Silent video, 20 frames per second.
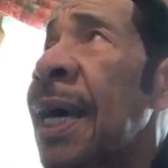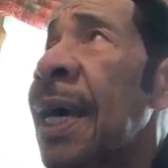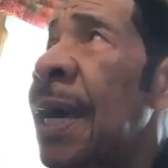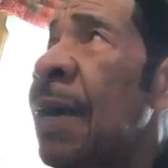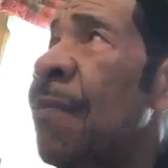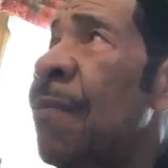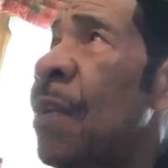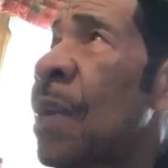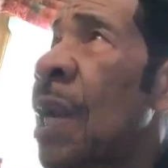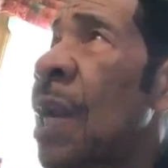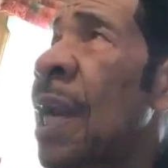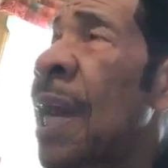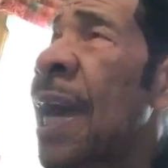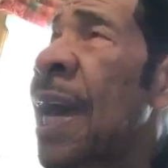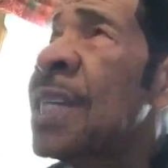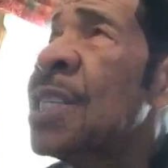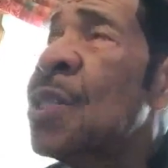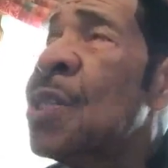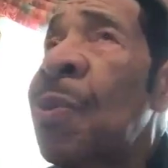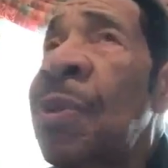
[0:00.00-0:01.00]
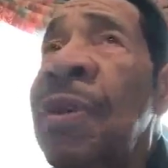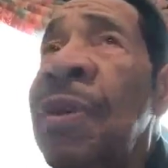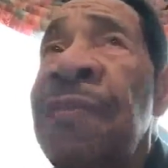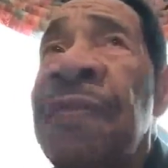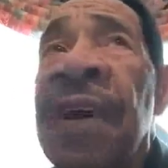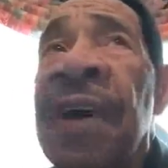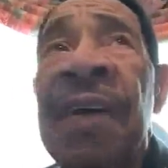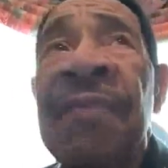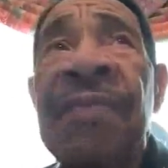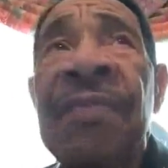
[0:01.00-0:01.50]
and for the last
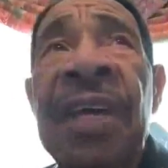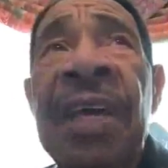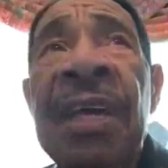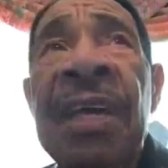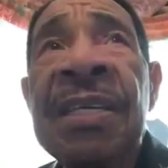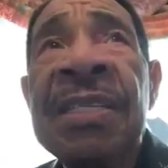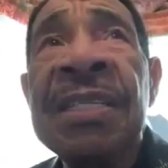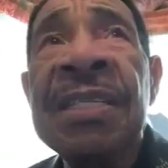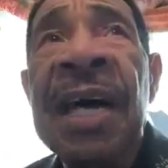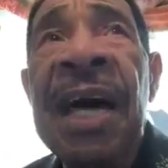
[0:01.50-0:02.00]
25 years,